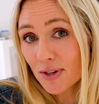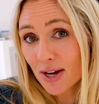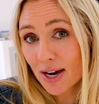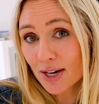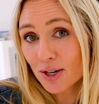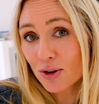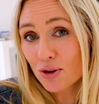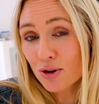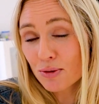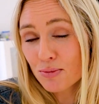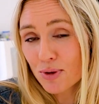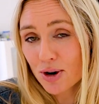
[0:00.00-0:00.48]

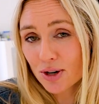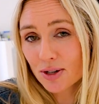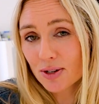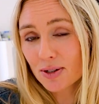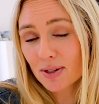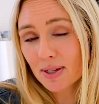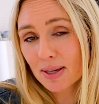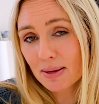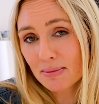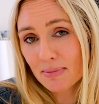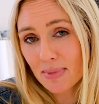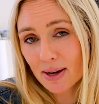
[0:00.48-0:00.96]
done your
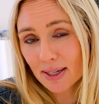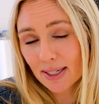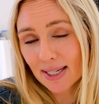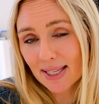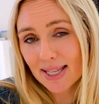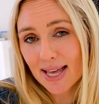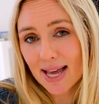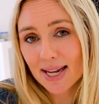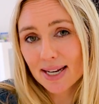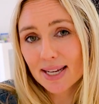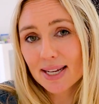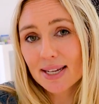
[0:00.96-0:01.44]
emergency money,
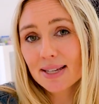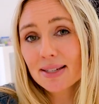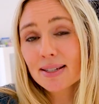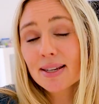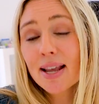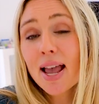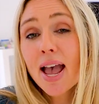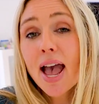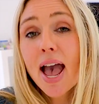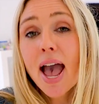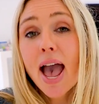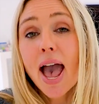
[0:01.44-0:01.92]
that
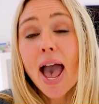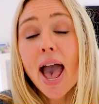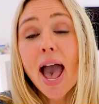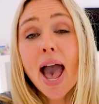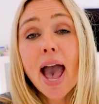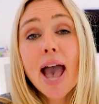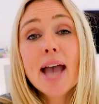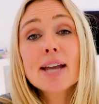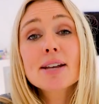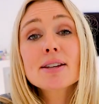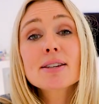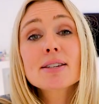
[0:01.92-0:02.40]
is,
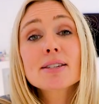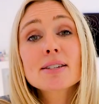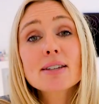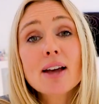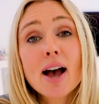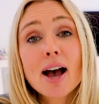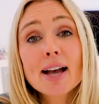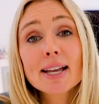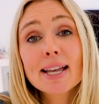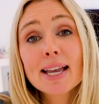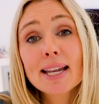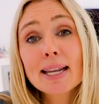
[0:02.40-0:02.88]
and
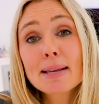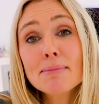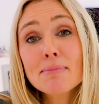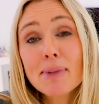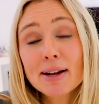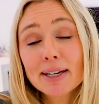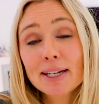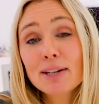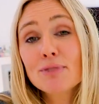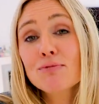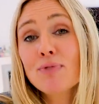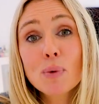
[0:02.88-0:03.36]
start getting
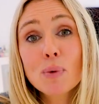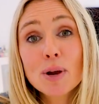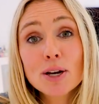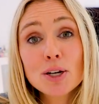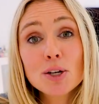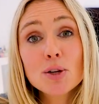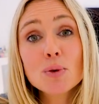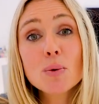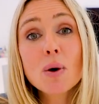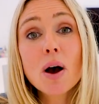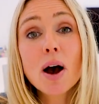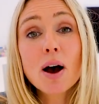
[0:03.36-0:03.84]
money
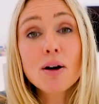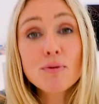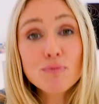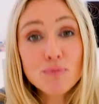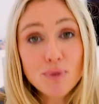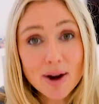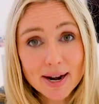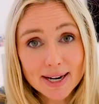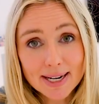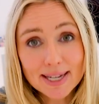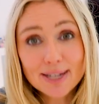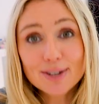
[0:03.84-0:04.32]
when you are
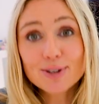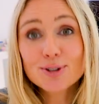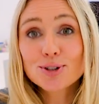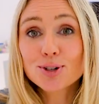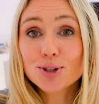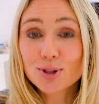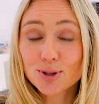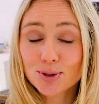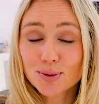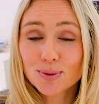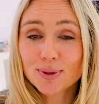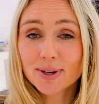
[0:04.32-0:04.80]
ready
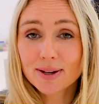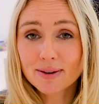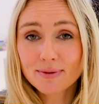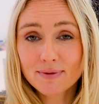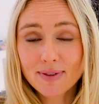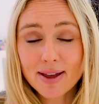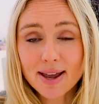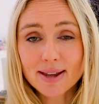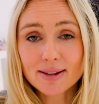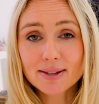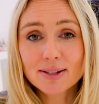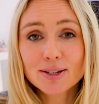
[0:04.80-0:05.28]
to
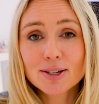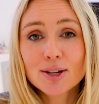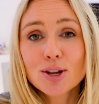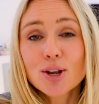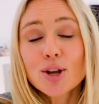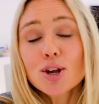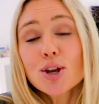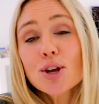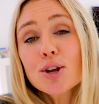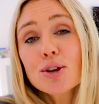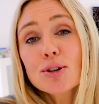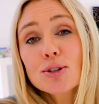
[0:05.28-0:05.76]
invest.
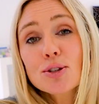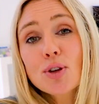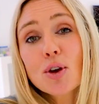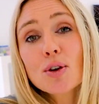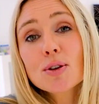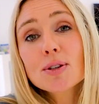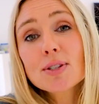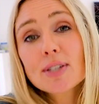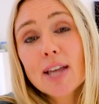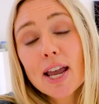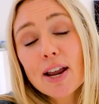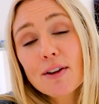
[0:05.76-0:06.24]

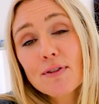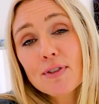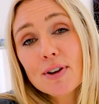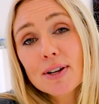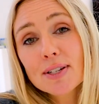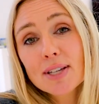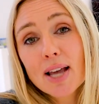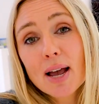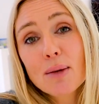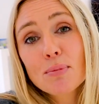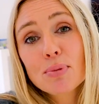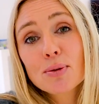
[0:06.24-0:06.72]
So say, for
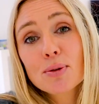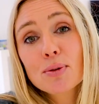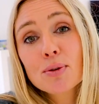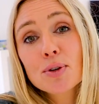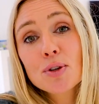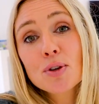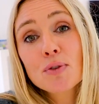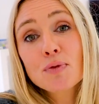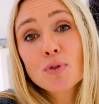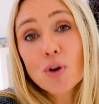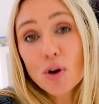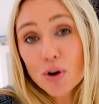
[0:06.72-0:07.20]
example,
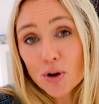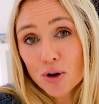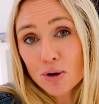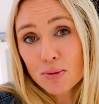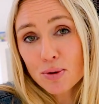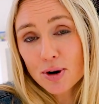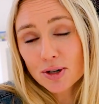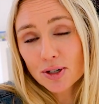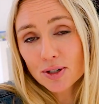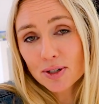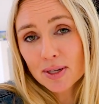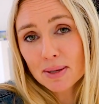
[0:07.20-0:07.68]
you've got your
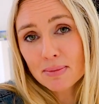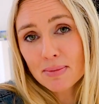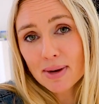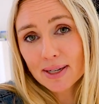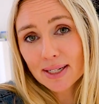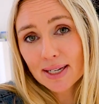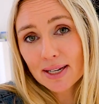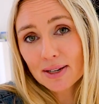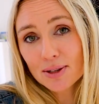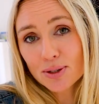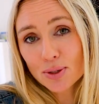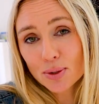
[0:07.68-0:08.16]
emergency
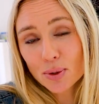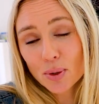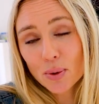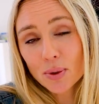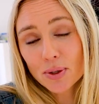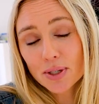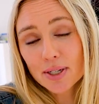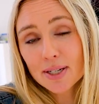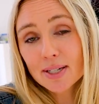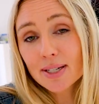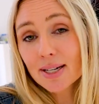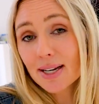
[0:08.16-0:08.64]
money
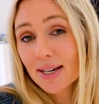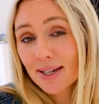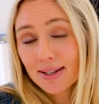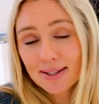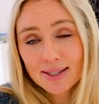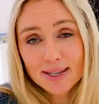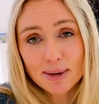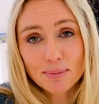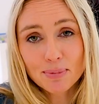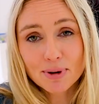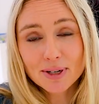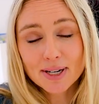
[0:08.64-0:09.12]
sorted in a
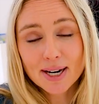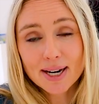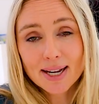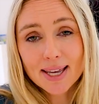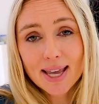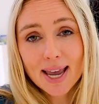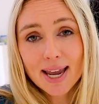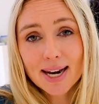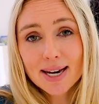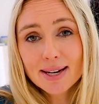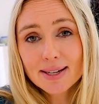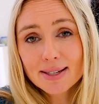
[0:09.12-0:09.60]
separate
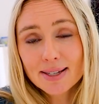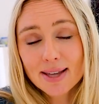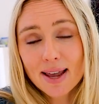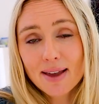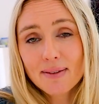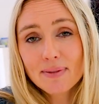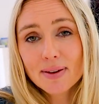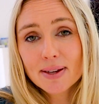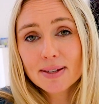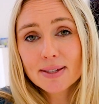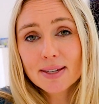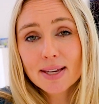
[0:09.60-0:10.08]
dedicated
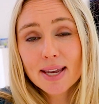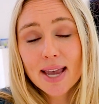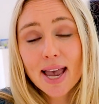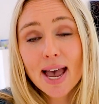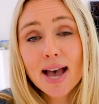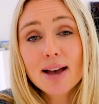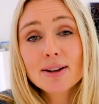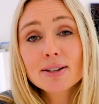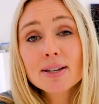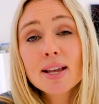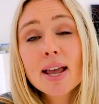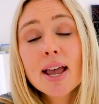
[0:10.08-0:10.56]
savings
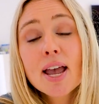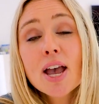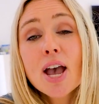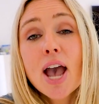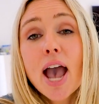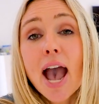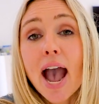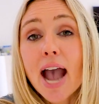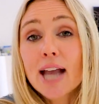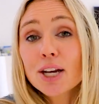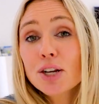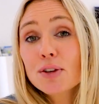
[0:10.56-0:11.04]
account,
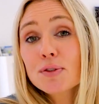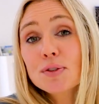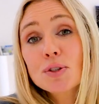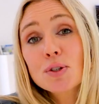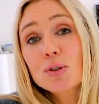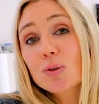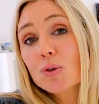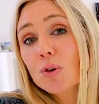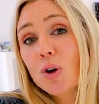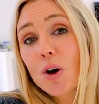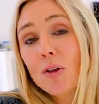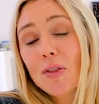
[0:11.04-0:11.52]
and you've
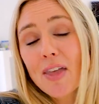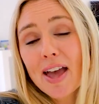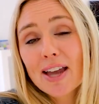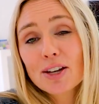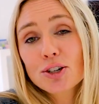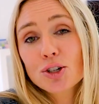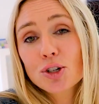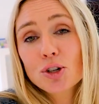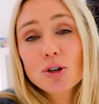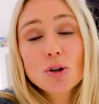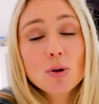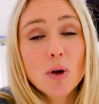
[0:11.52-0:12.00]
still got
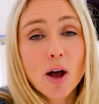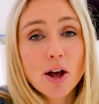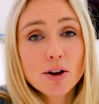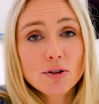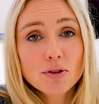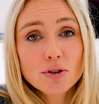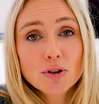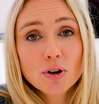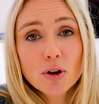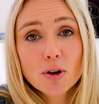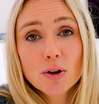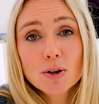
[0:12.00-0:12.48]
that
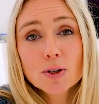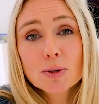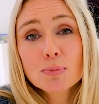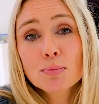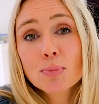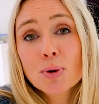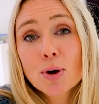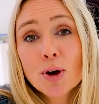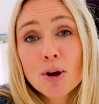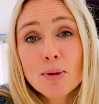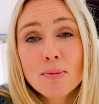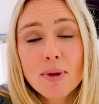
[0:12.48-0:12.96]

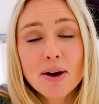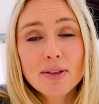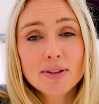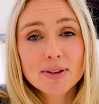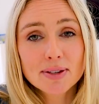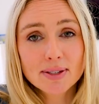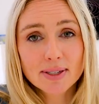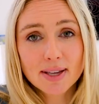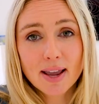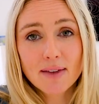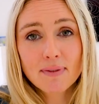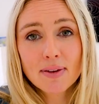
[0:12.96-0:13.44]
$200 per
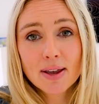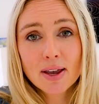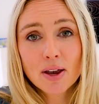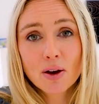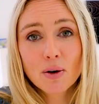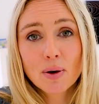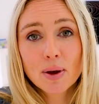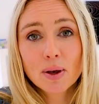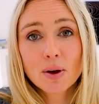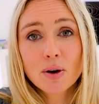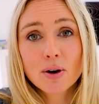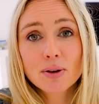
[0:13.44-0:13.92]
month saving
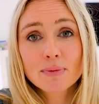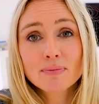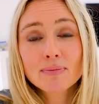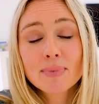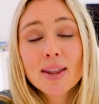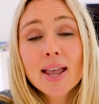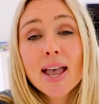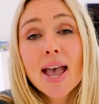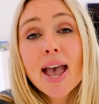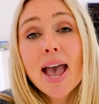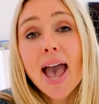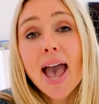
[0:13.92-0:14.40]
going on.
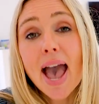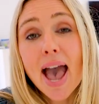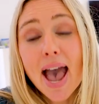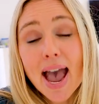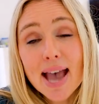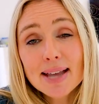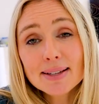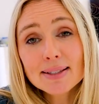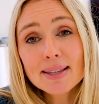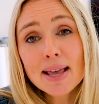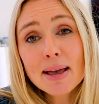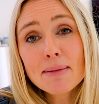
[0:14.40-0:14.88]

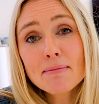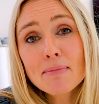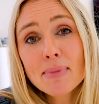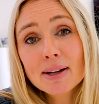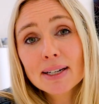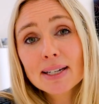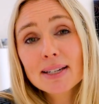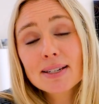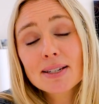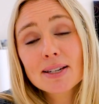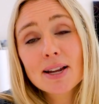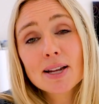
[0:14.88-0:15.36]
As that
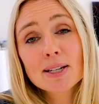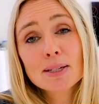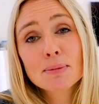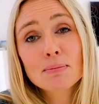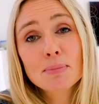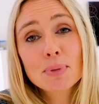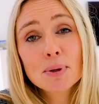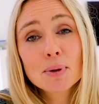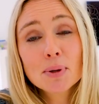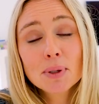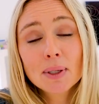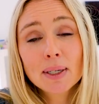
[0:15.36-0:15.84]
money starts
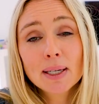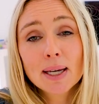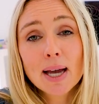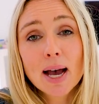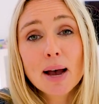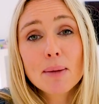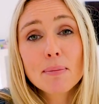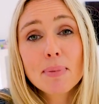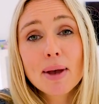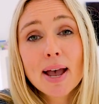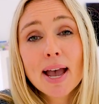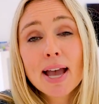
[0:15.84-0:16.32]
building
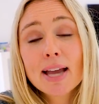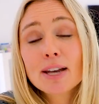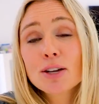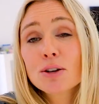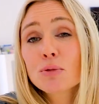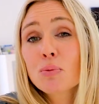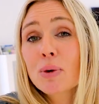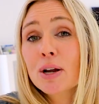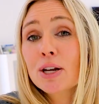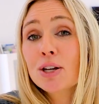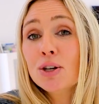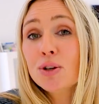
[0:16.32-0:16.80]
up,
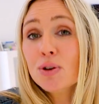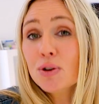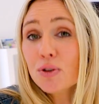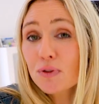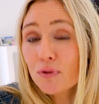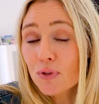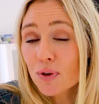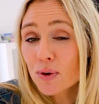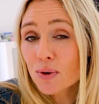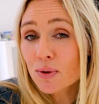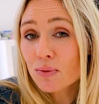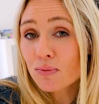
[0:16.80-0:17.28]
and when you
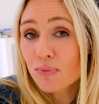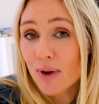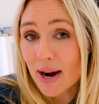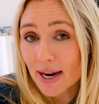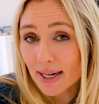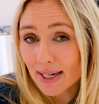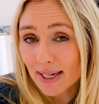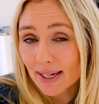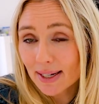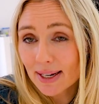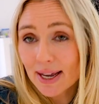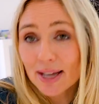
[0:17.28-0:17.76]
feel
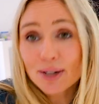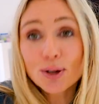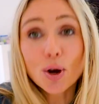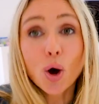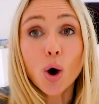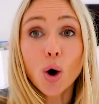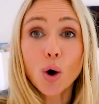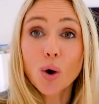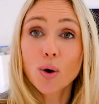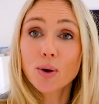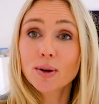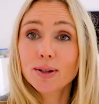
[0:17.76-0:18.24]
ready,
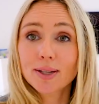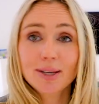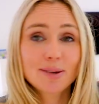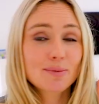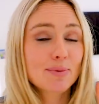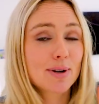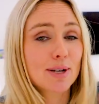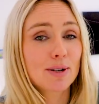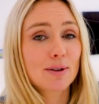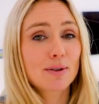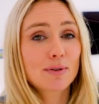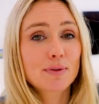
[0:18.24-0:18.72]
and only
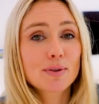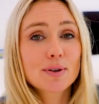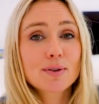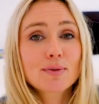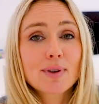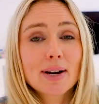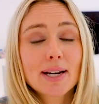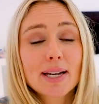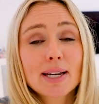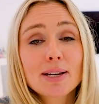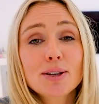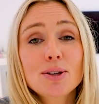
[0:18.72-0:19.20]
when you feel
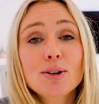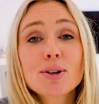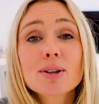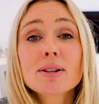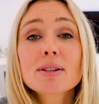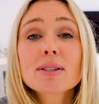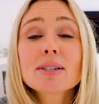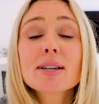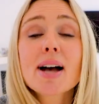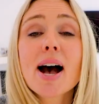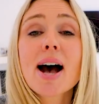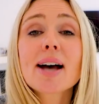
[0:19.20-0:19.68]
ready, you
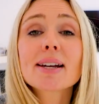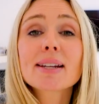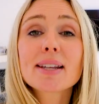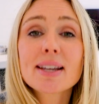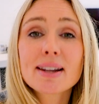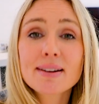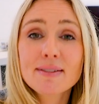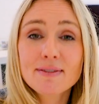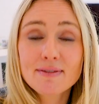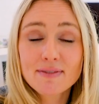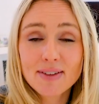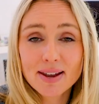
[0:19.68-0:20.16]
can
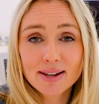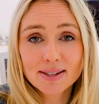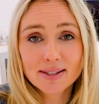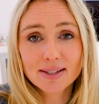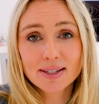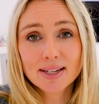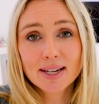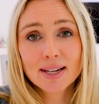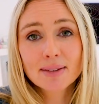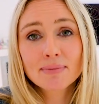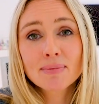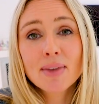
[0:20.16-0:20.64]
start
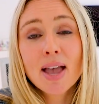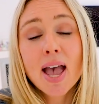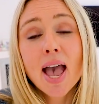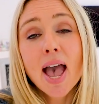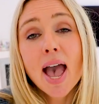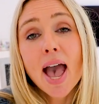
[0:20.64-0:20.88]
investing.